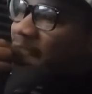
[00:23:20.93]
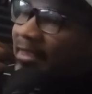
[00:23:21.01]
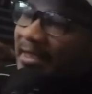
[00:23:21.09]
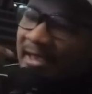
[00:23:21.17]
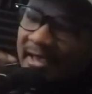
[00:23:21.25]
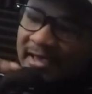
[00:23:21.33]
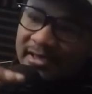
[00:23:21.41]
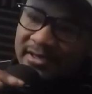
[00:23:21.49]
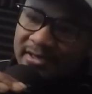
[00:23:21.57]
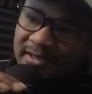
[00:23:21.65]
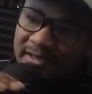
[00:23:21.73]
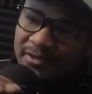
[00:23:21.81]
And
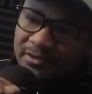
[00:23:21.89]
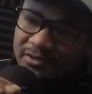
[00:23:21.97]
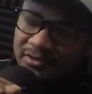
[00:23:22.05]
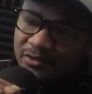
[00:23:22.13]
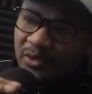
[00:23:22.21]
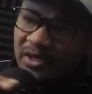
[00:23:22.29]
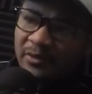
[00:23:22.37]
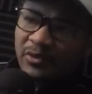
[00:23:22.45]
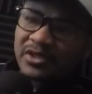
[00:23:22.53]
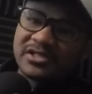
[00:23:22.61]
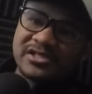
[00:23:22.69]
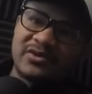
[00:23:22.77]
so we
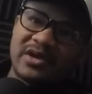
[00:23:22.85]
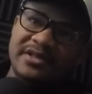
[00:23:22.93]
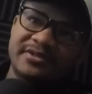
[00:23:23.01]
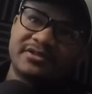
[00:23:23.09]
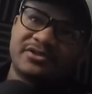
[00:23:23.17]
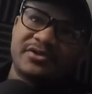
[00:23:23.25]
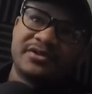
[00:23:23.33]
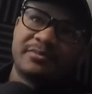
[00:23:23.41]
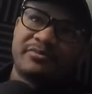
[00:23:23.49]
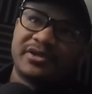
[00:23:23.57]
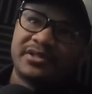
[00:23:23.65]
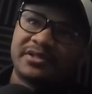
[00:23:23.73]
still got there during the
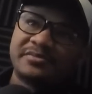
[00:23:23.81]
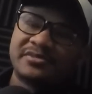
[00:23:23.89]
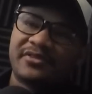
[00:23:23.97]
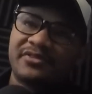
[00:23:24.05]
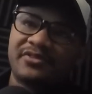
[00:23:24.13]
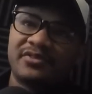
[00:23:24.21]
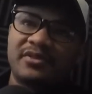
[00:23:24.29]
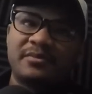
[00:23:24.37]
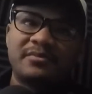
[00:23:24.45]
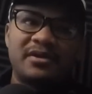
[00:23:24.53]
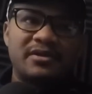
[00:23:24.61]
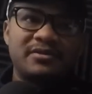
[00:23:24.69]
prelims. I'm
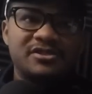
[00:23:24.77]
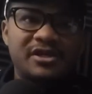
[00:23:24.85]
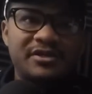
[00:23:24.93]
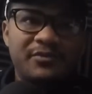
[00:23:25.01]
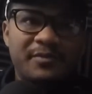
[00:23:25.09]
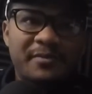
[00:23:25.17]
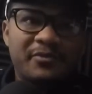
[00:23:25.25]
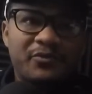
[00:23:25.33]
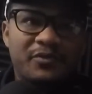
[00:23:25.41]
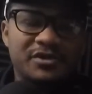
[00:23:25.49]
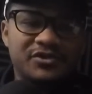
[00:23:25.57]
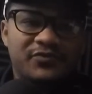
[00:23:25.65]
trying to remember
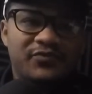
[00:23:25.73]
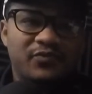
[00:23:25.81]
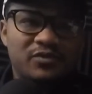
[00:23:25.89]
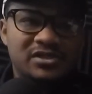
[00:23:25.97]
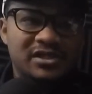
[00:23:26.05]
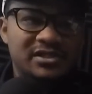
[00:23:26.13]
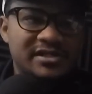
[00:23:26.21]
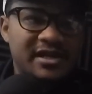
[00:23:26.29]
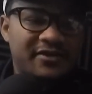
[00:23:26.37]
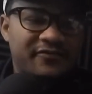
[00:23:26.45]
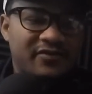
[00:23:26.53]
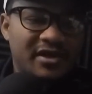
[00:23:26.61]
which was the exact
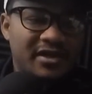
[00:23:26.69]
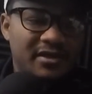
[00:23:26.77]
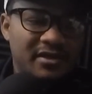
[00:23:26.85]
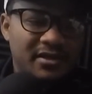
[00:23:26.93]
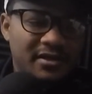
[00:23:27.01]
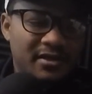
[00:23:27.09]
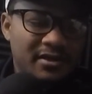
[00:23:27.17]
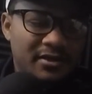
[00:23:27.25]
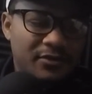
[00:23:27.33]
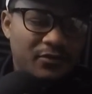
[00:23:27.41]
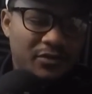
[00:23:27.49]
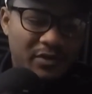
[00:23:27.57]
fight
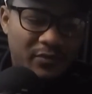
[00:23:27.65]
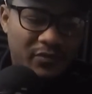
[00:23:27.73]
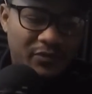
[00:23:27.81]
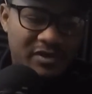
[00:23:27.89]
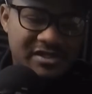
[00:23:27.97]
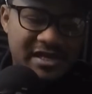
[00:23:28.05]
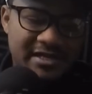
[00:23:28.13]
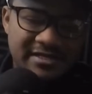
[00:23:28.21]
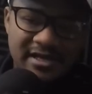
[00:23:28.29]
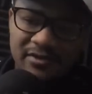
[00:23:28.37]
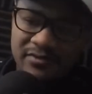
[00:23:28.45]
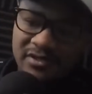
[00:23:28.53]
when we sat
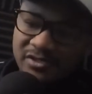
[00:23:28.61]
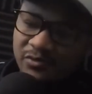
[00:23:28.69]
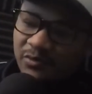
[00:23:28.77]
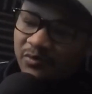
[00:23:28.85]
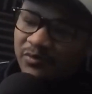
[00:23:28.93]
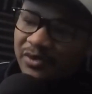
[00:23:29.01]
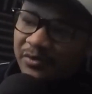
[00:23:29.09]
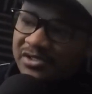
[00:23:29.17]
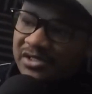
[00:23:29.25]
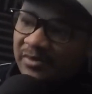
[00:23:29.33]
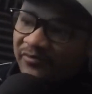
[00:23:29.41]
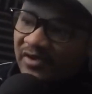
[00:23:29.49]
down, because there were
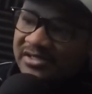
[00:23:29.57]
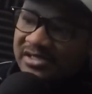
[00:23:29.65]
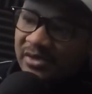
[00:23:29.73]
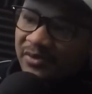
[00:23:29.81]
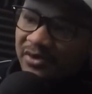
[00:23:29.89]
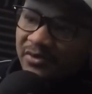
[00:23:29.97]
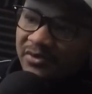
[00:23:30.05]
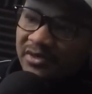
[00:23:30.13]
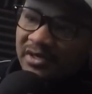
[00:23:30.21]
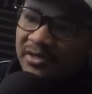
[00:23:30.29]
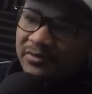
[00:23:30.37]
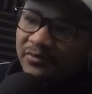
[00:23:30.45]
some fights that were going
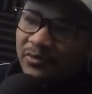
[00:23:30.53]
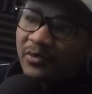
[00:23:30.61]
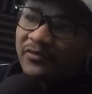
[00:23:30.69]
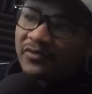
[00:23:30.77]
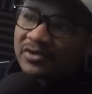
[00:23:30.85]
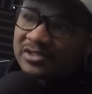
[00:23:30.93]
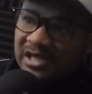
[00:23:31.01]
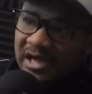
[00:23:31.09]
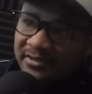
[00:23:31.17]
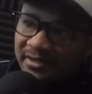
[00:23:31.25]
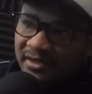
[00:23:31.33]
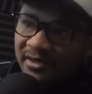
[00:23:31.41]
on when we first got
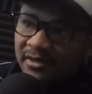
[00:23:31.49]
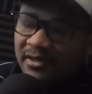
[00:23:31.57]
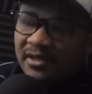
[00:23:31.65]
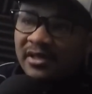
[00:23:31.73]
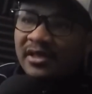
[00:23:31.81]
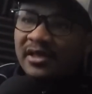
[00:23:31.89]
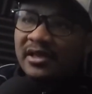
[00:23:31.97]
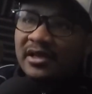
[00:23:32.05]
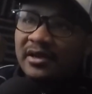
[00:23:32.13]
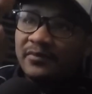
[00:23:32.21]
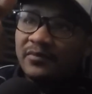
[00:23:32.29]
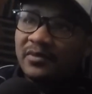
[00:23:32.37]
there, and
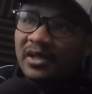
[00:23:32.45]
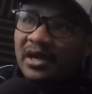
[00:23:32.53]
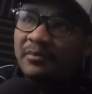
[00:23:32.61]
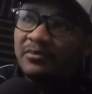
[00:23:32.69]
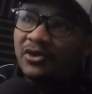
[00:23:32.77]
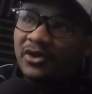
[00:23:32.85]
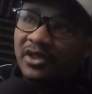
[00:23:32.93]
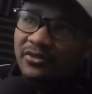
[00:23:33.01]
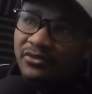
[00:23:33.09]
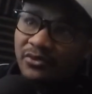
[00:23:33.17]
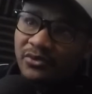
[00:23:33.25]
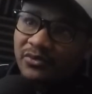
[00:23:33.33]
I'm looking
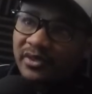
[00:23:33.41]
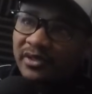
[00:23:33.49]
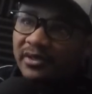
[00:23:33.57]
through the